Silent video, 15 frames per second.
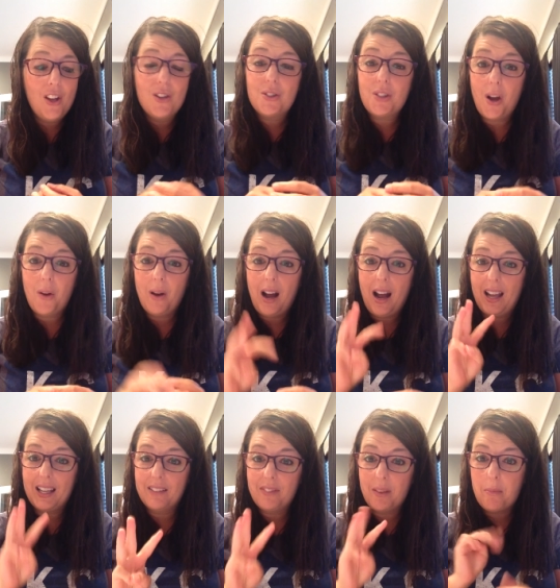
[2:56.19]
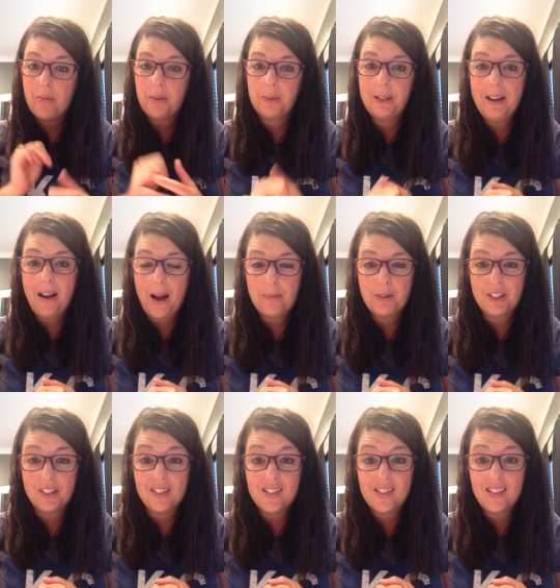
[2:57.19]
So I give them three
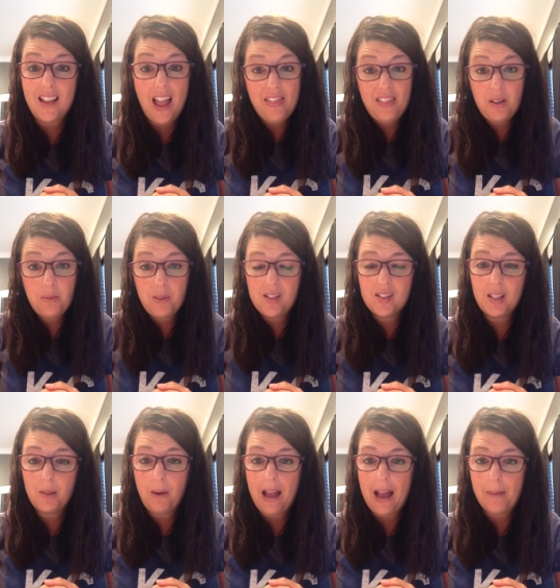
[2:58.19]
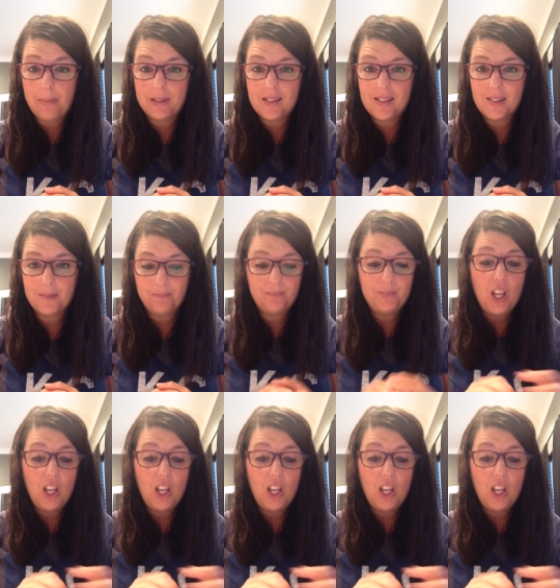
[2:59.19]
options and then we see what happens.